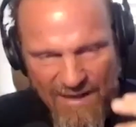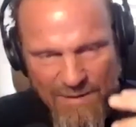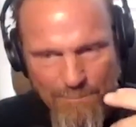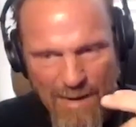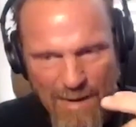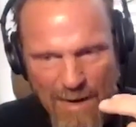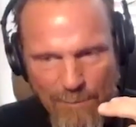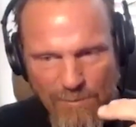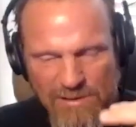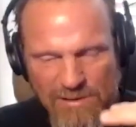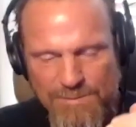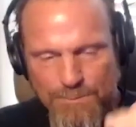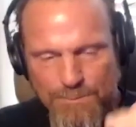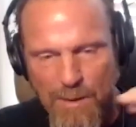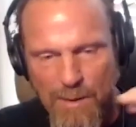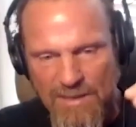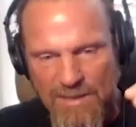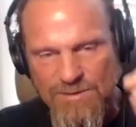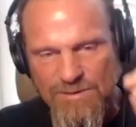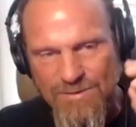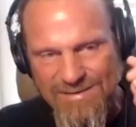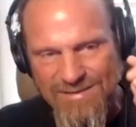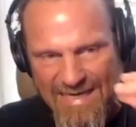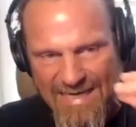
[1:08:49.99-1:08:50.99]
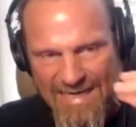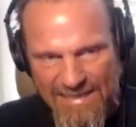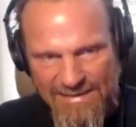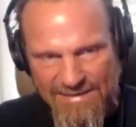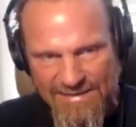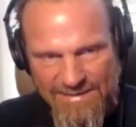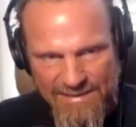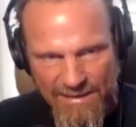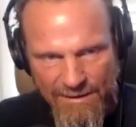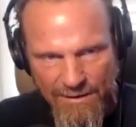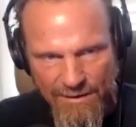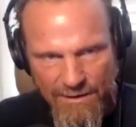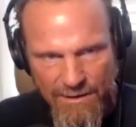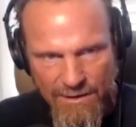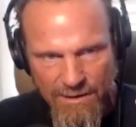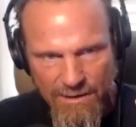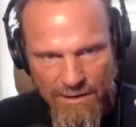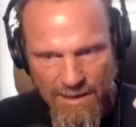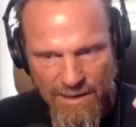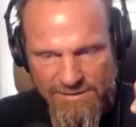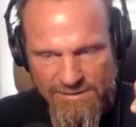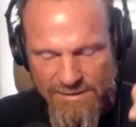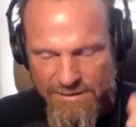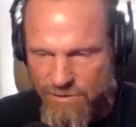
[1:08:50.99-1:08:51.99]
my response was instant.
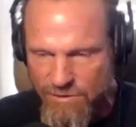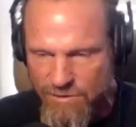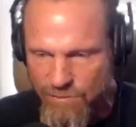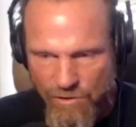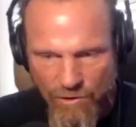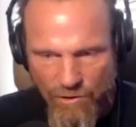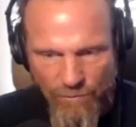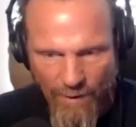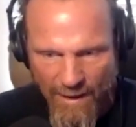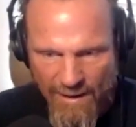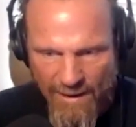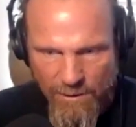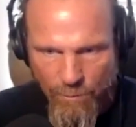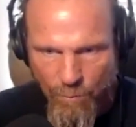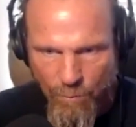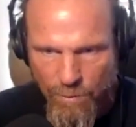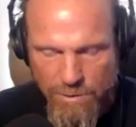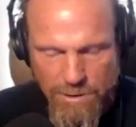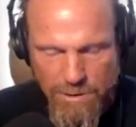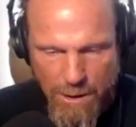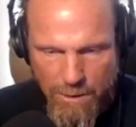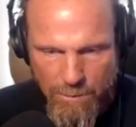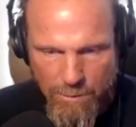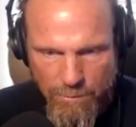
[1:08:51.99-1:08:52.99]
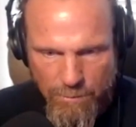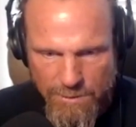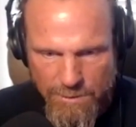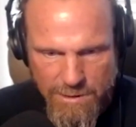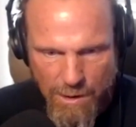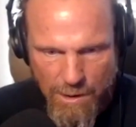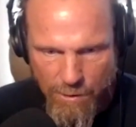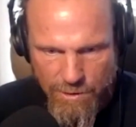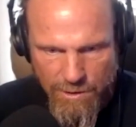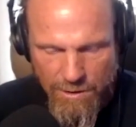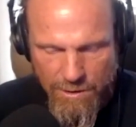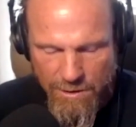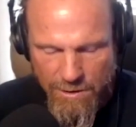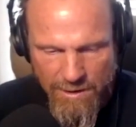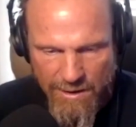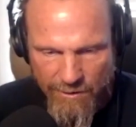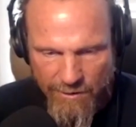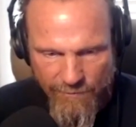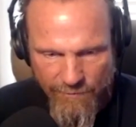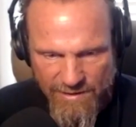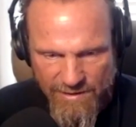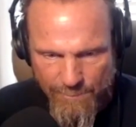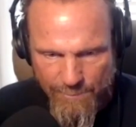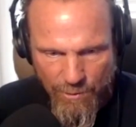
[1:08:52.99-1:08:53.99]
I said, dude, you're right. We're targeting a
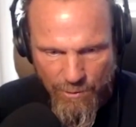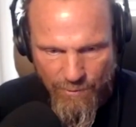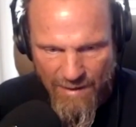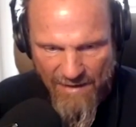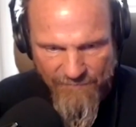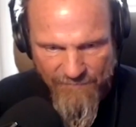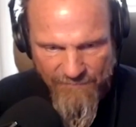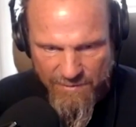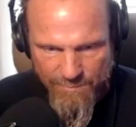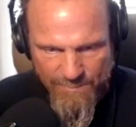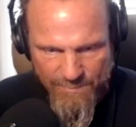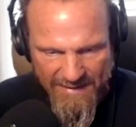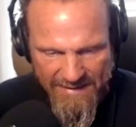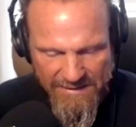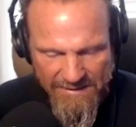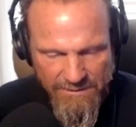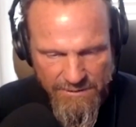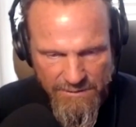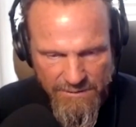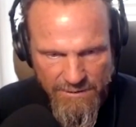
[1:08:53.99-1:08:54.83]
narrow demographic, man.